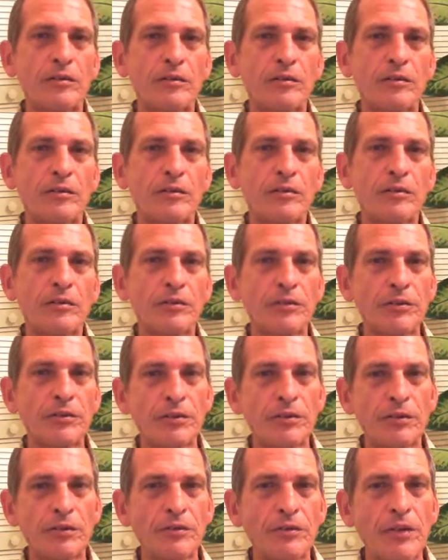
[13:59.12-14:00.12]

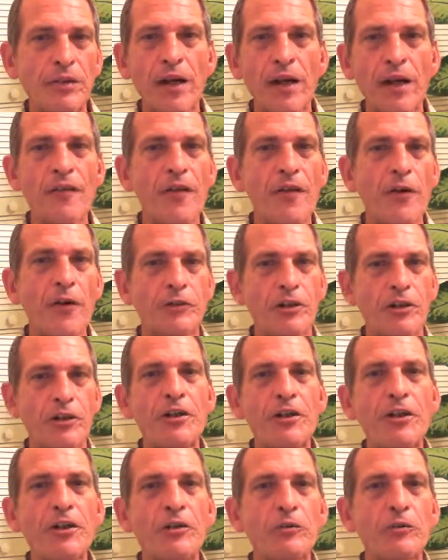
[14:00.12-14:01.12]
none of those are
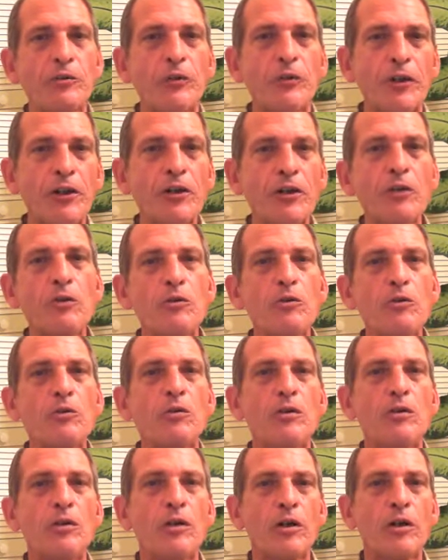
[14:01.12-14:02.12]
you.
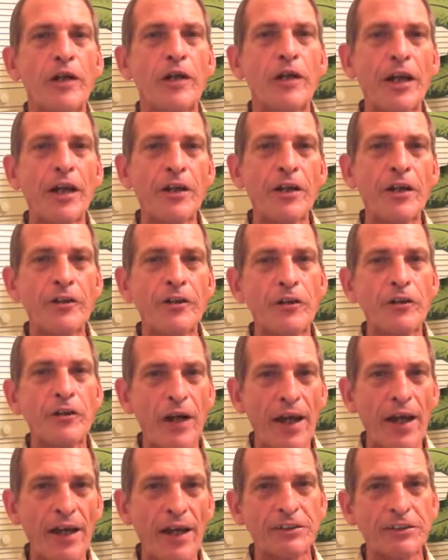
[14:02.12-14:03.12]
You, in your
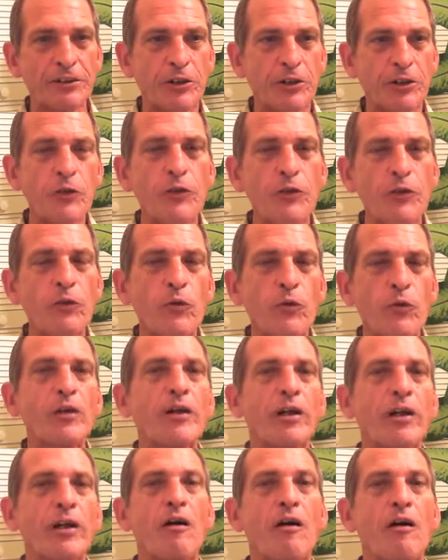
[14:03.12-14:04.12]
essence, who you
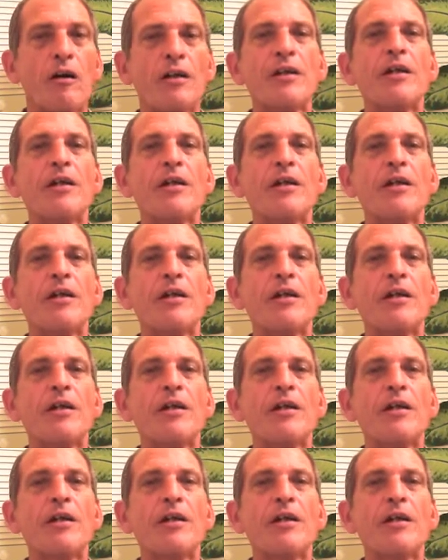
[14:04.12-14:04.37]
really are,